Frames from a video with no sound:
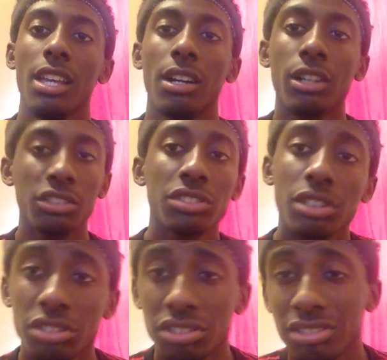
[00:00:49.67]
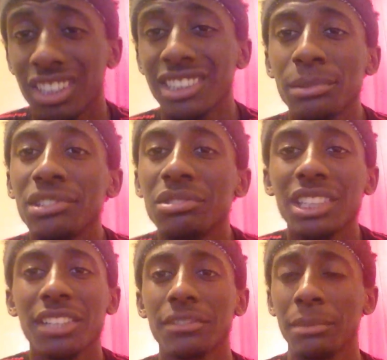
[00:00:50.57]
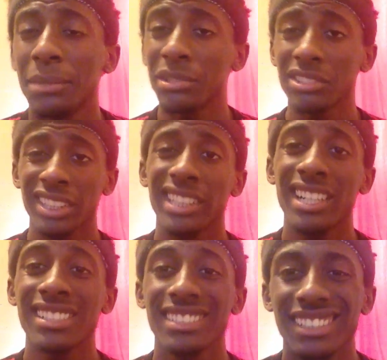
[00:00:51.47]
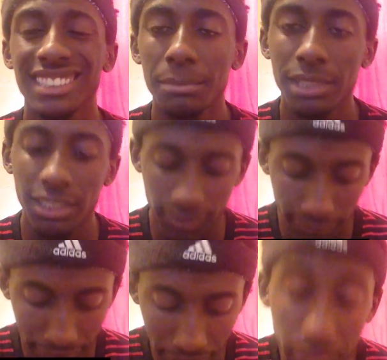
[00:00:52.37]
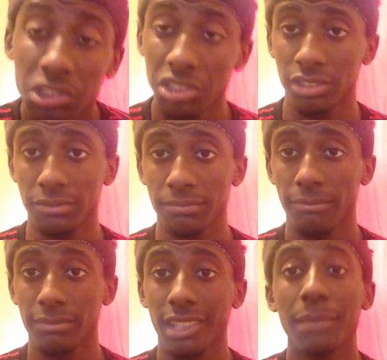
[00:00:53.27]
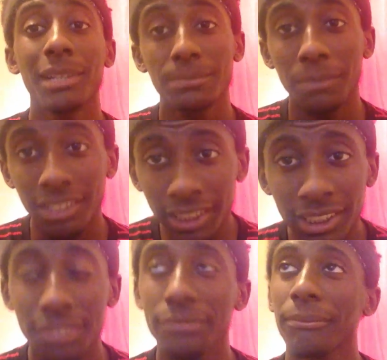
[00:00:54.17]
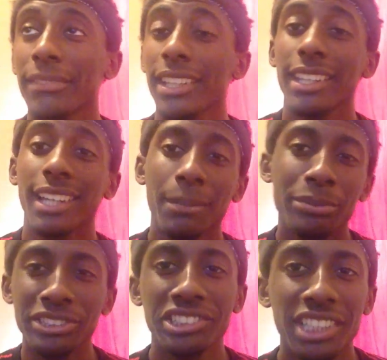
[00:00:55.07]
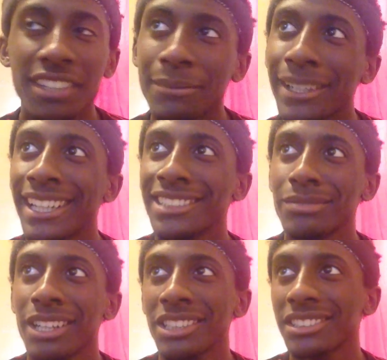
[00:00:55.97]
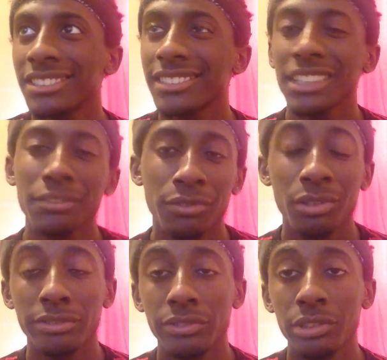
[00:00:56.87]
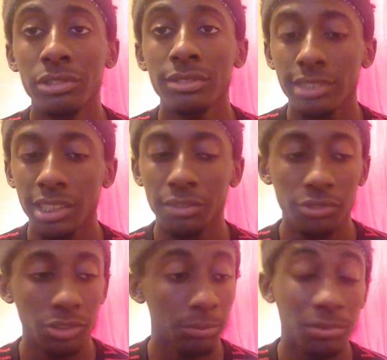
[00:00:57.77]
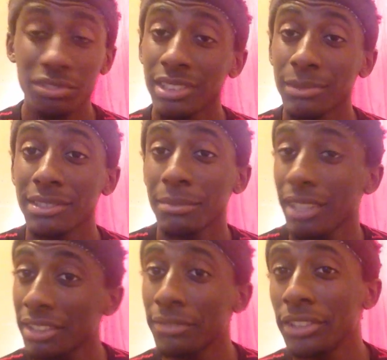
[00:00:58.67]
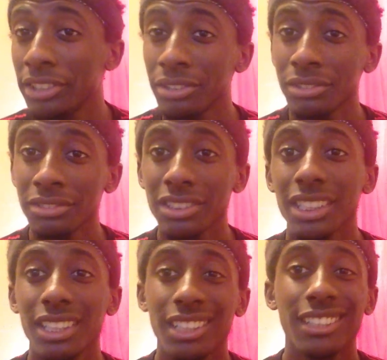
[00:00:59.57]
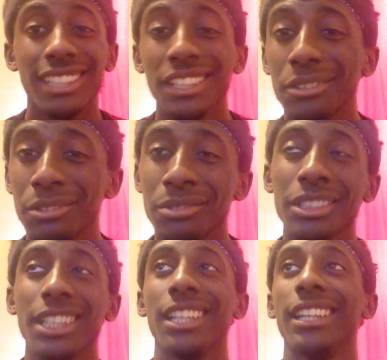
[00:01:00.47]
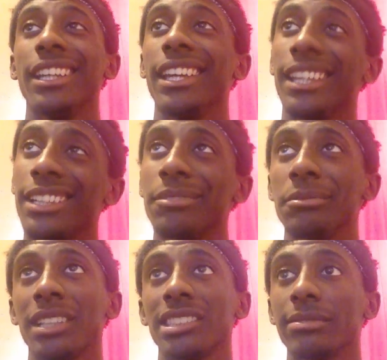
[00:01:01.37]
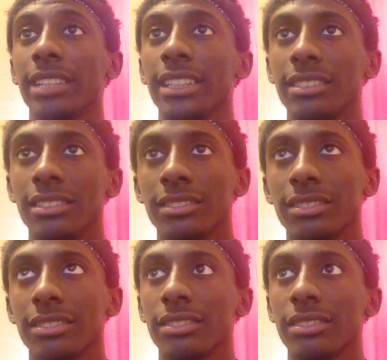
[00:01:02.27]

Also, subscribe to my YouTube channel for many more great content that's coming in the future. Best believe. I appreciate everybody that's watching. Thank you for all the views. Thank you for boosting up some of my other videos. Thank you. And why did you rant to this?